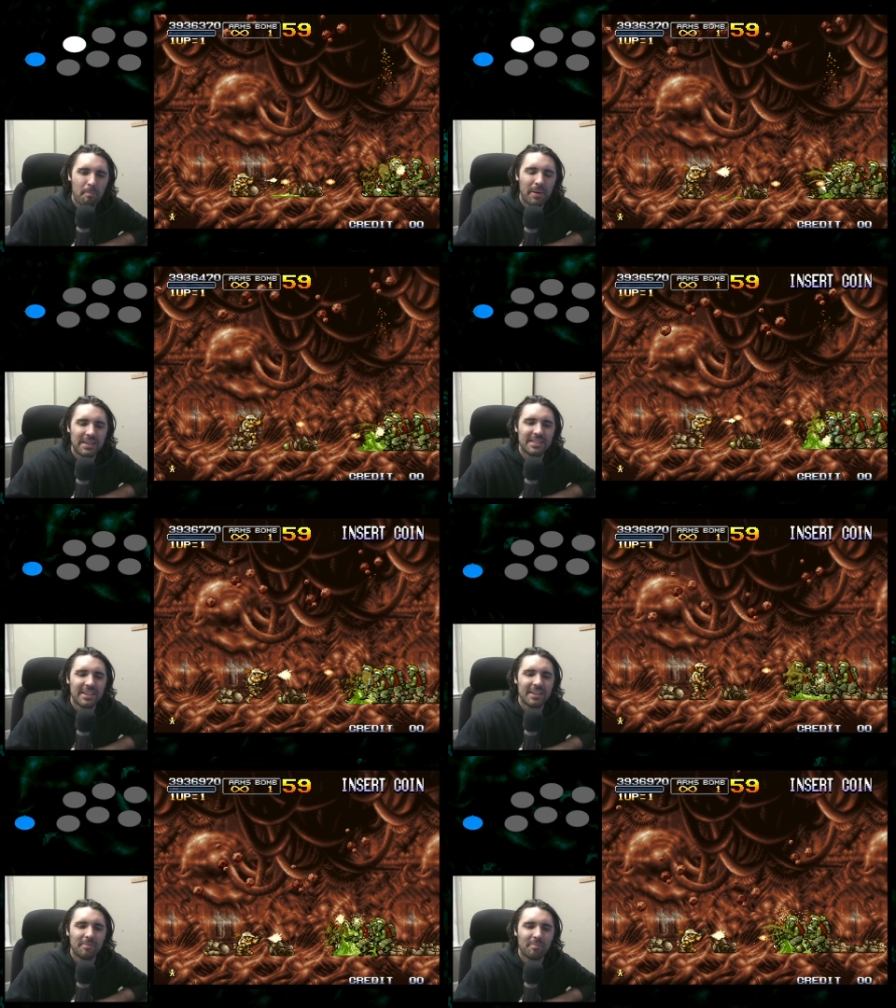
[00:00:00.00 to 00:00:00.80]
But
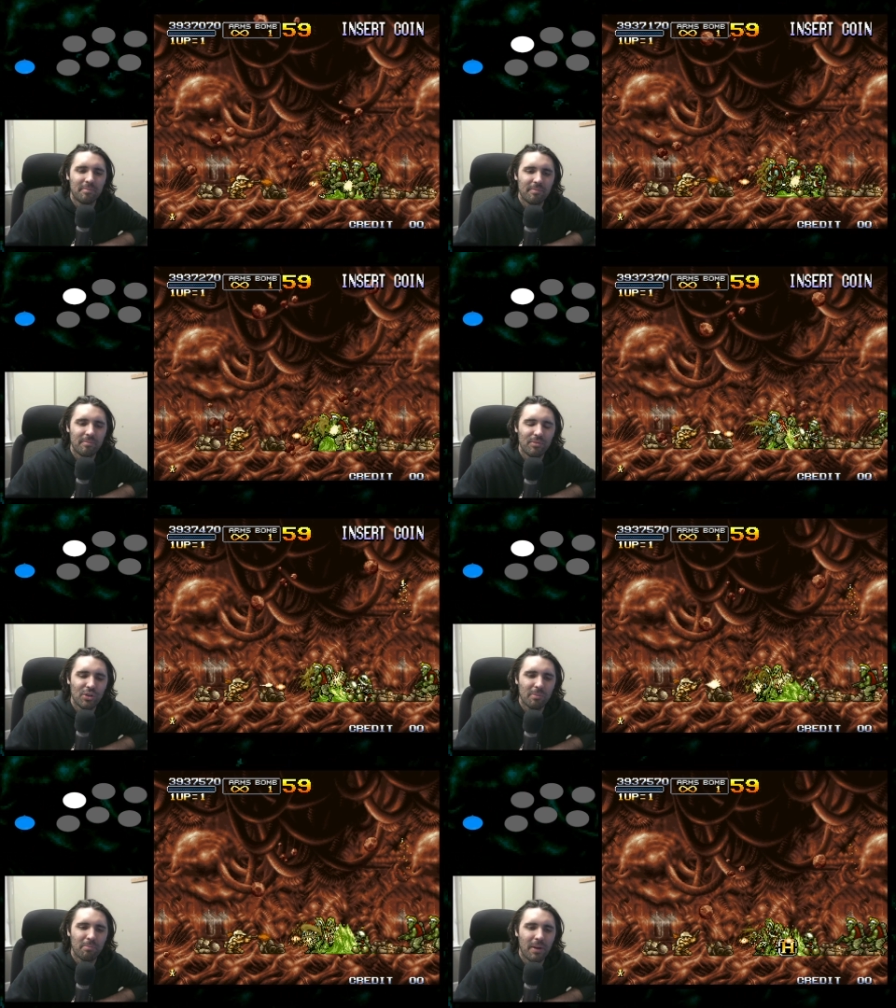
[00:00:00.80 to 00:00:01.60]
uh,
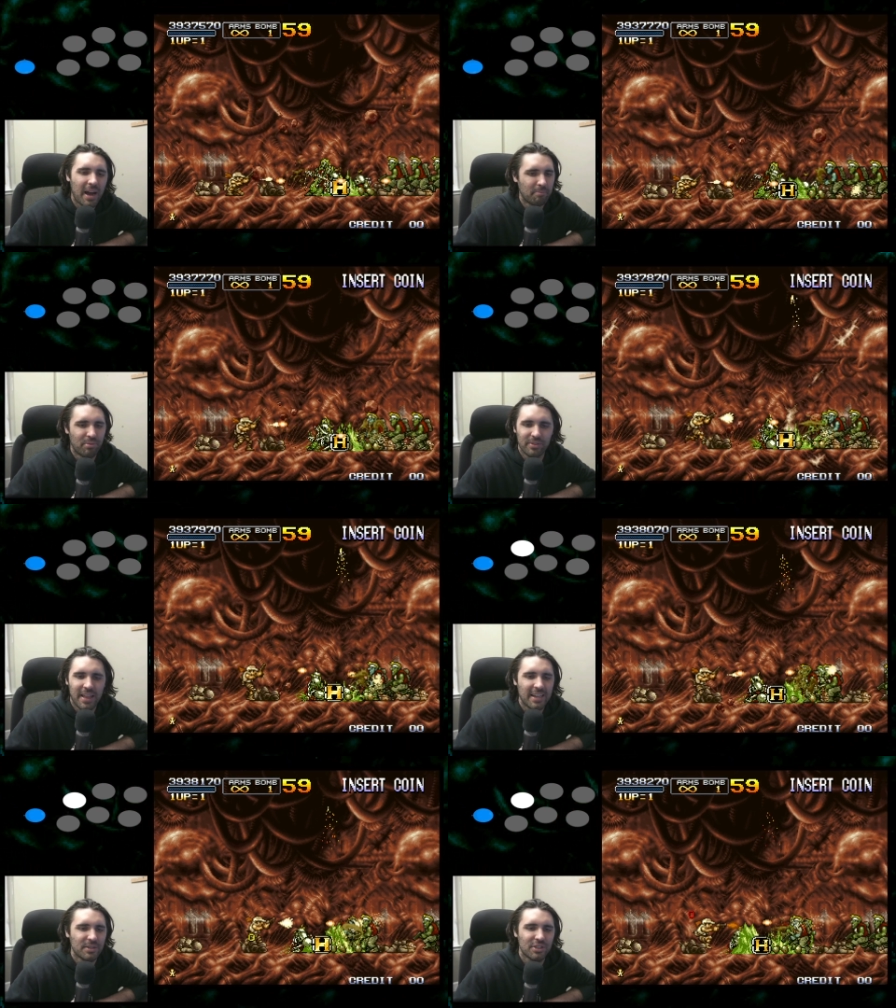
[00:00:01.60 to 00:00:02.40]
you can I,
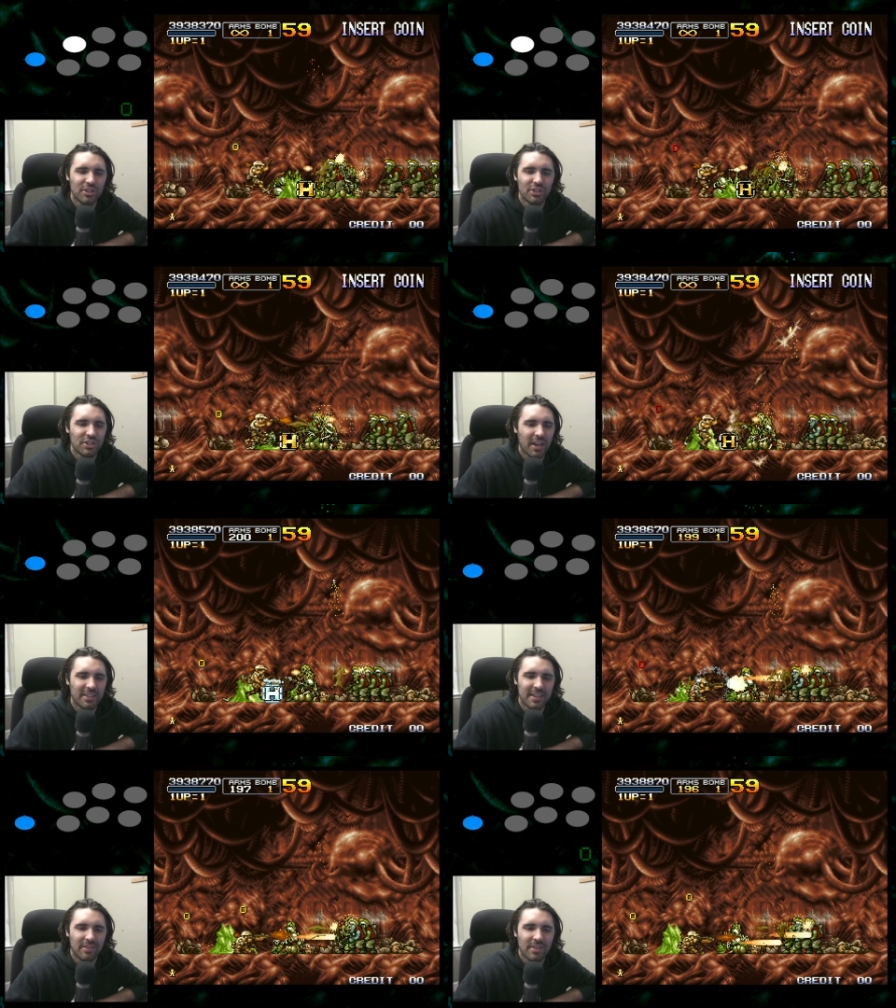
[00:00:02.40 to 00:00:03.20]
that's you just got
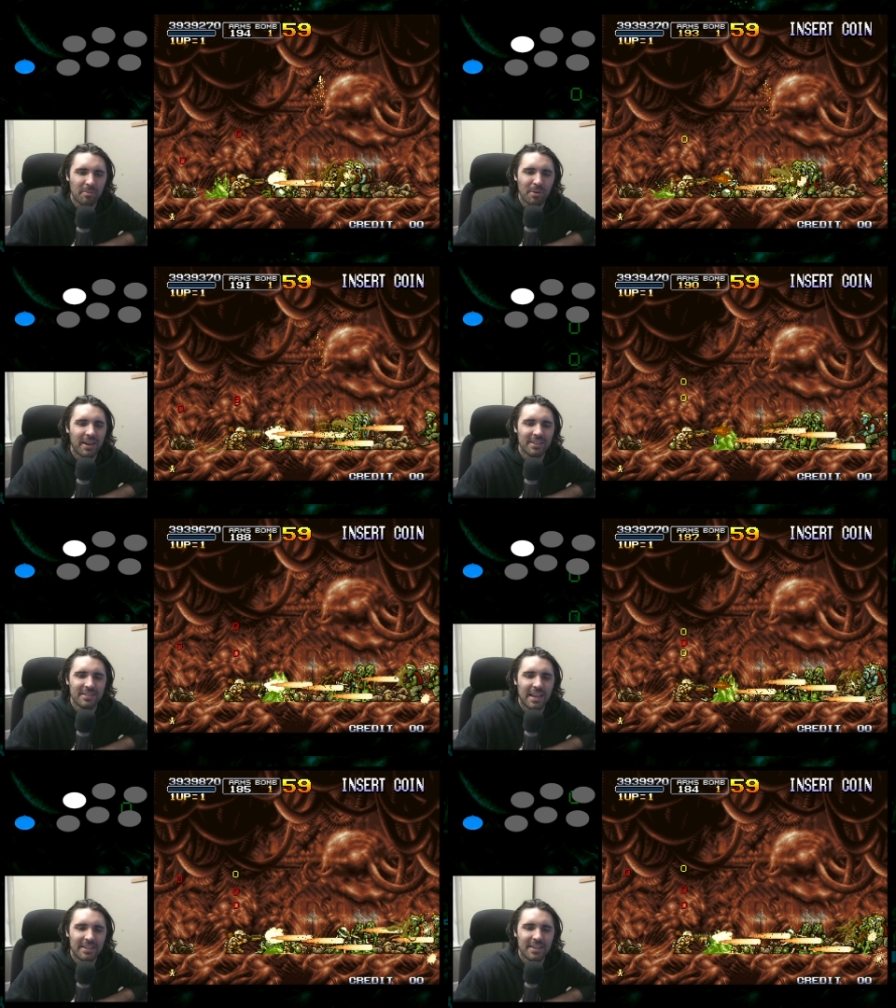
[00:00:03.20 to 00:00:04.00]
to save state
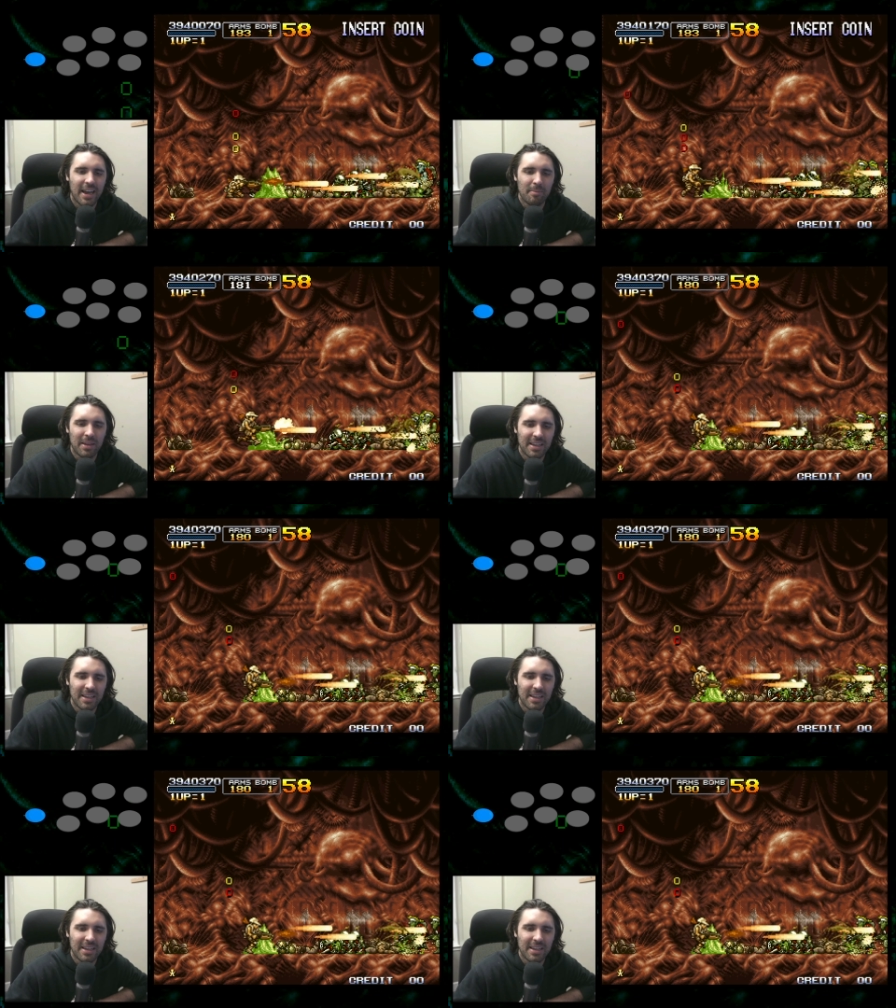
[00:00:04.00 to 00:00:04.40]
practice that timing.